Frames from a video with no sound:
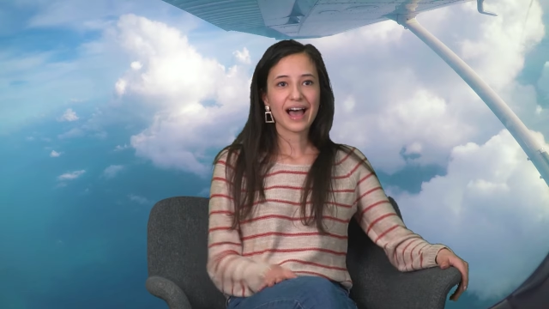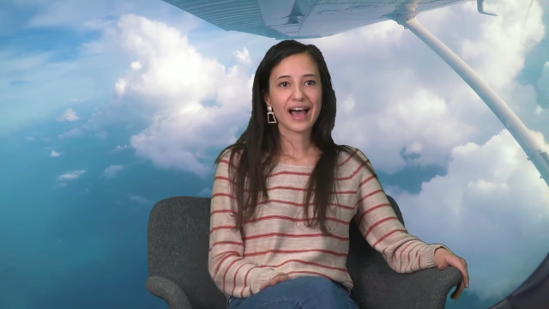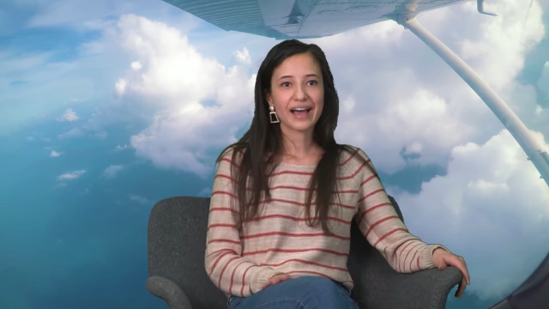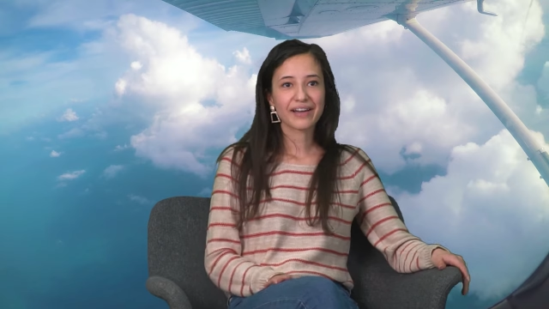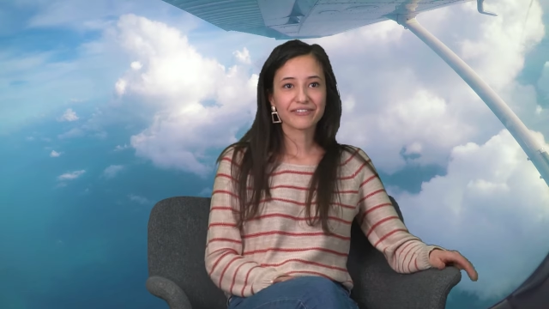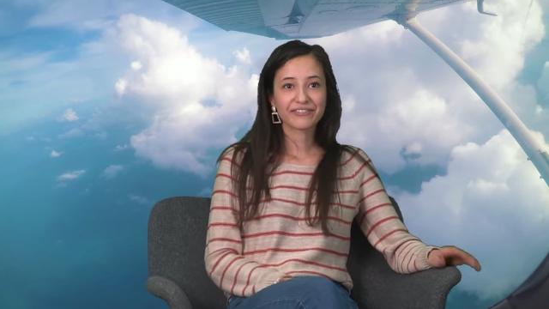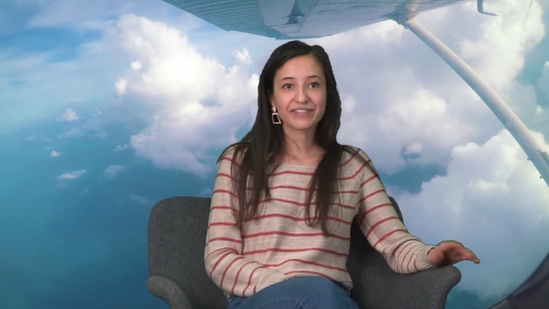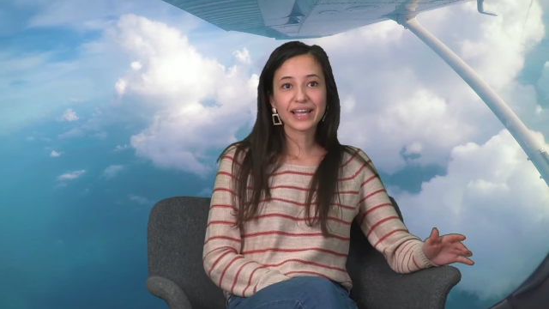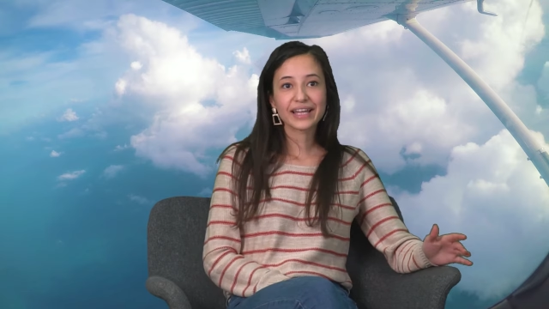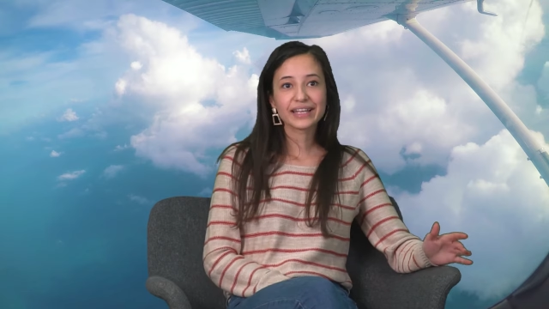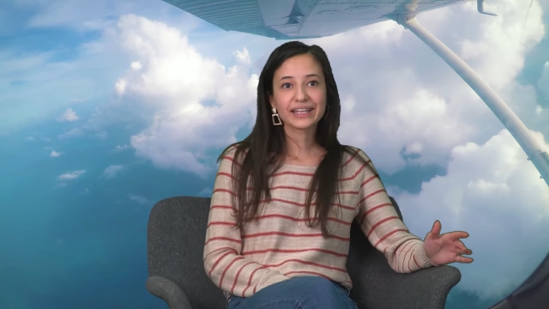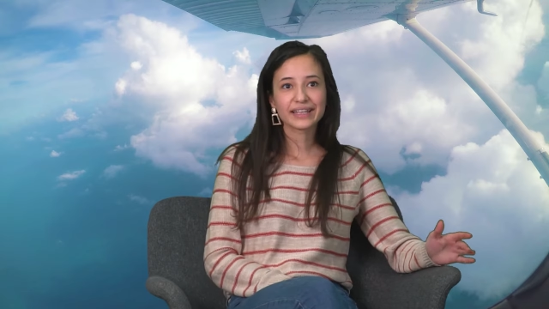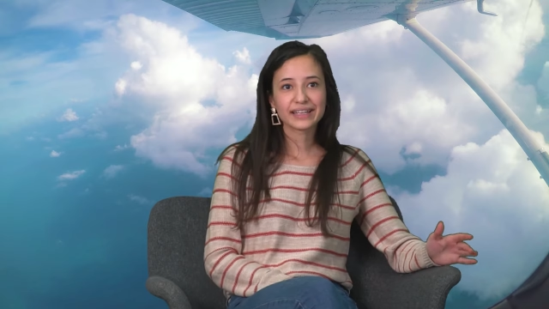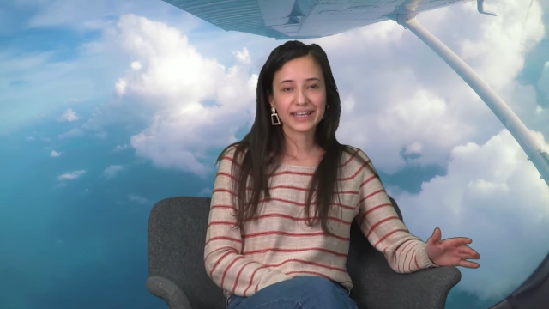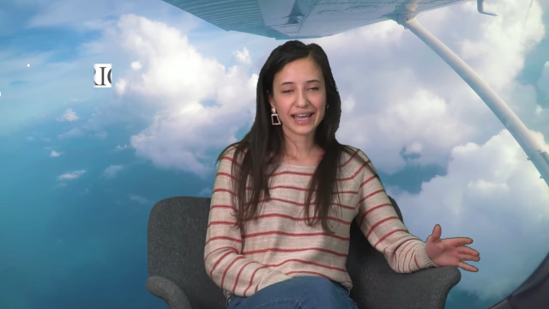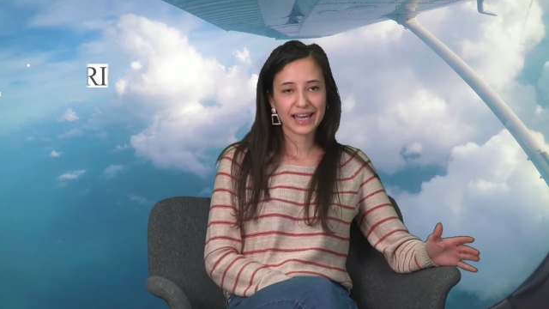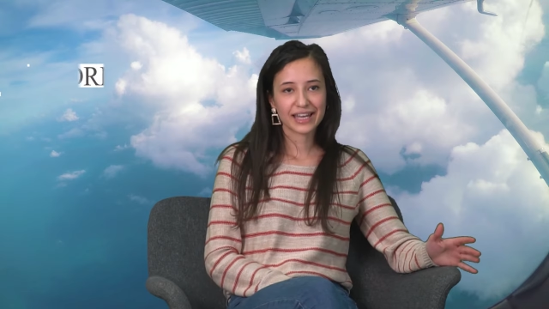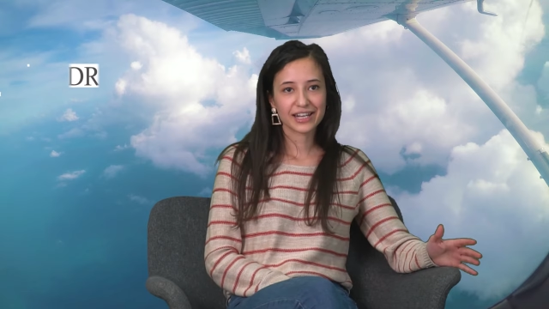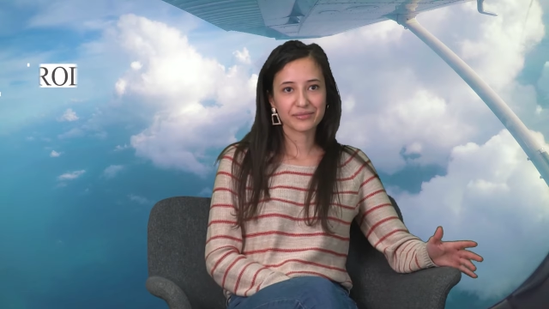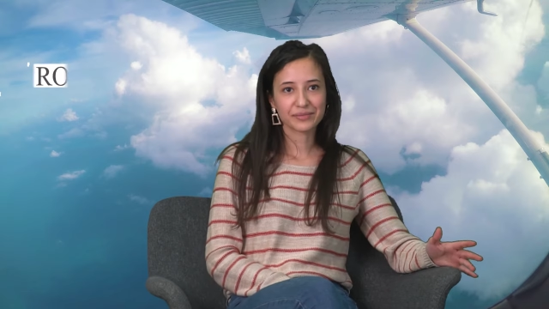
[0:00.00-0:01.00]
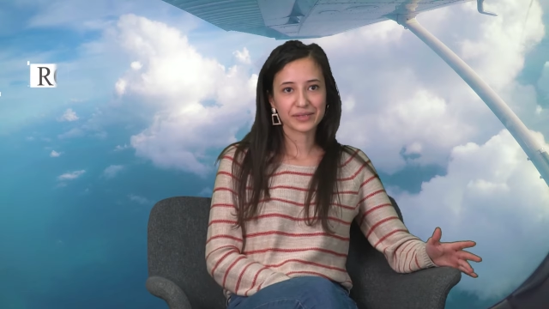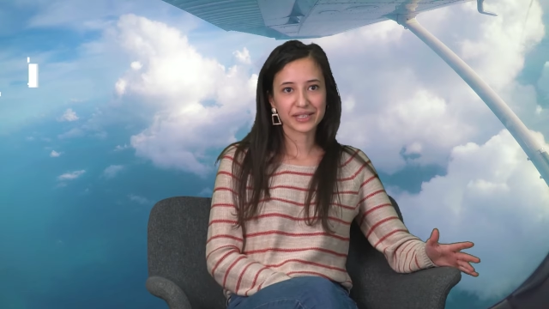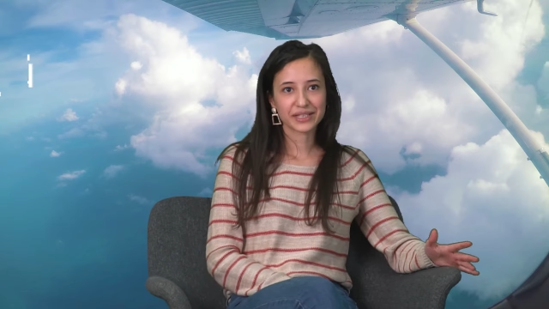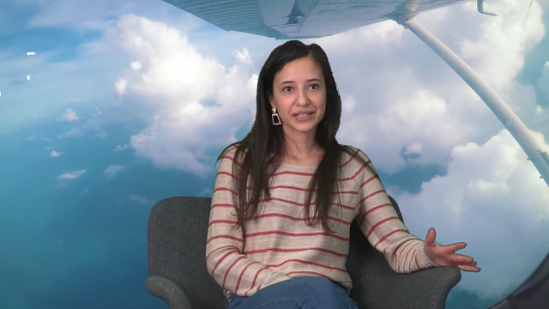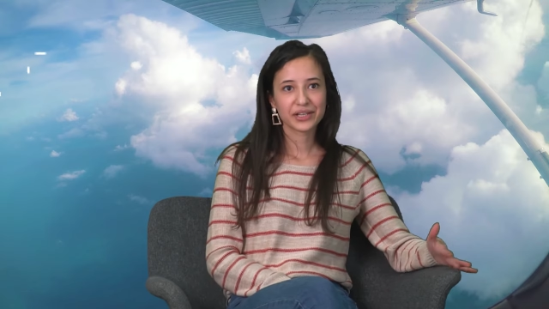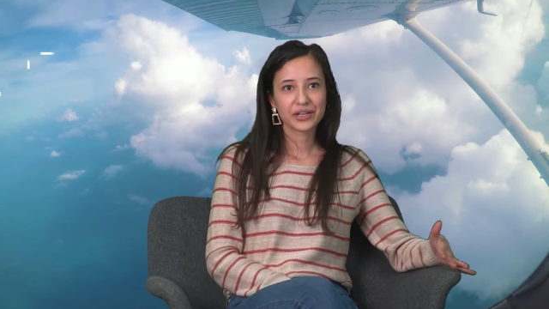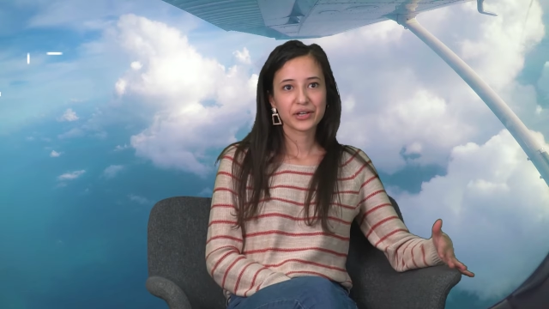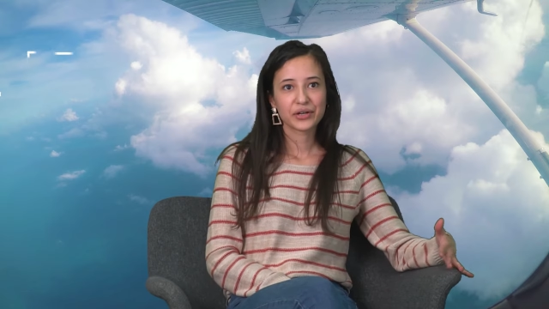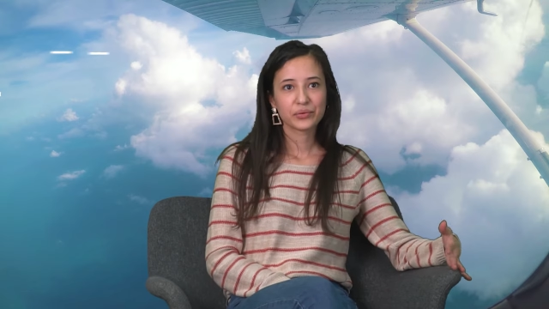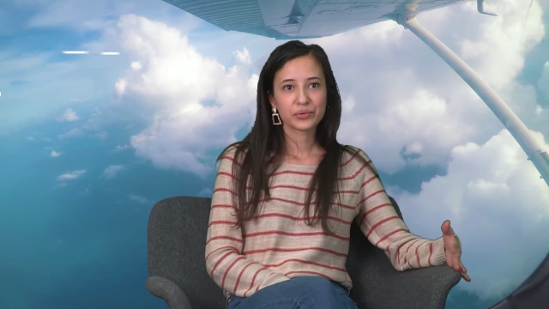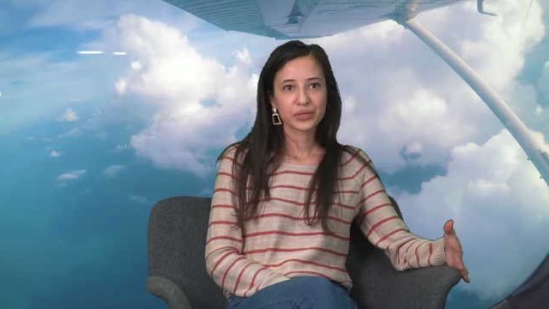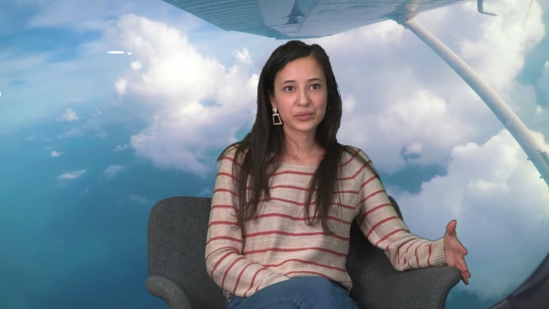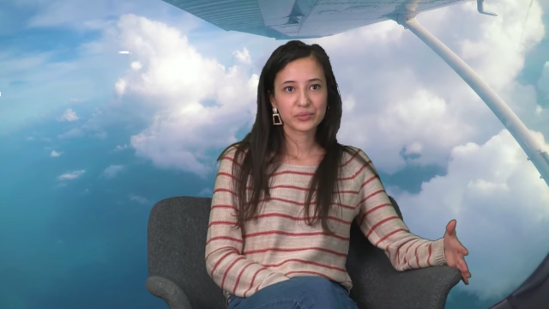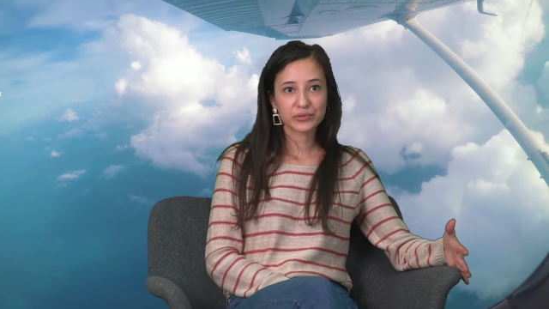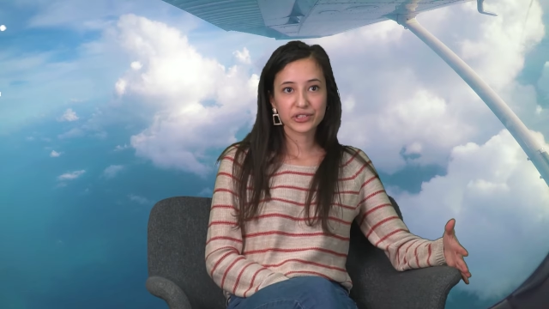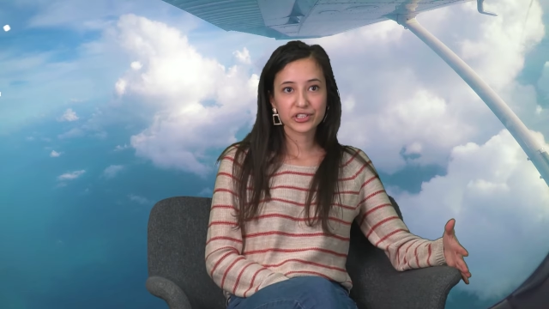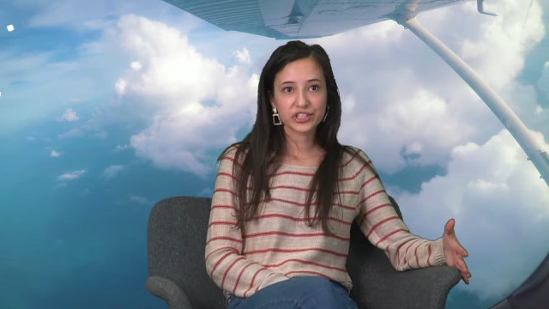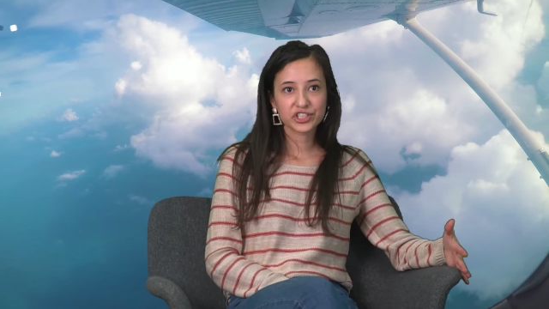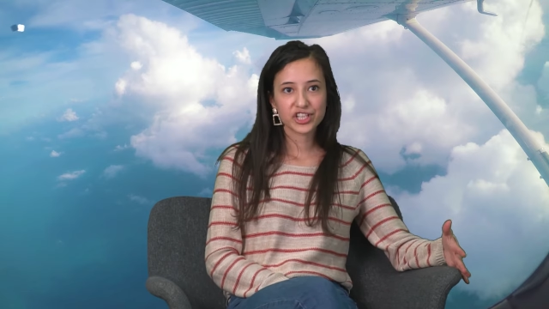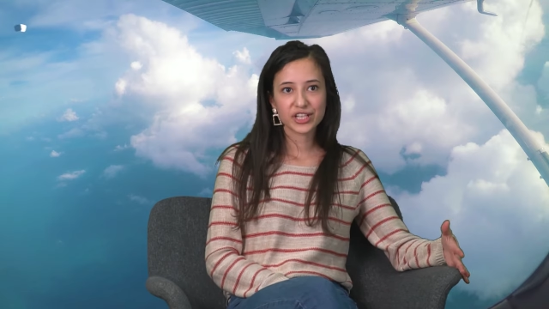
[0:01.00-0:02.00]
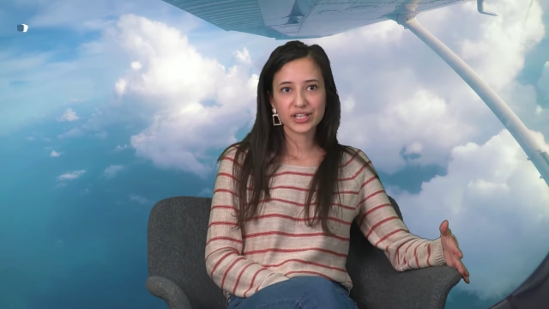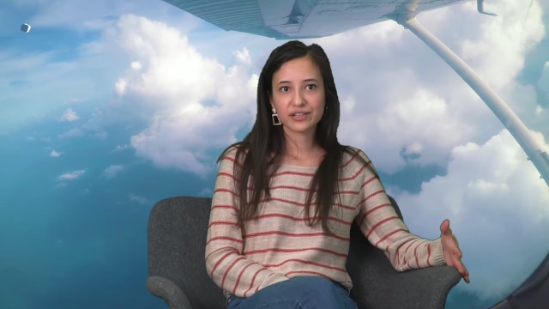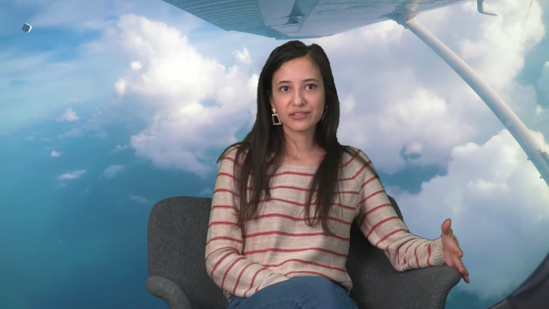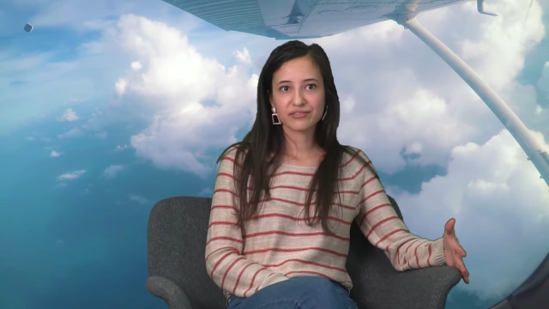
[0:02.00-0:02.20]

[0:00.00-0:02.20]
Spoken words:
At Flying Academy, we appreciate and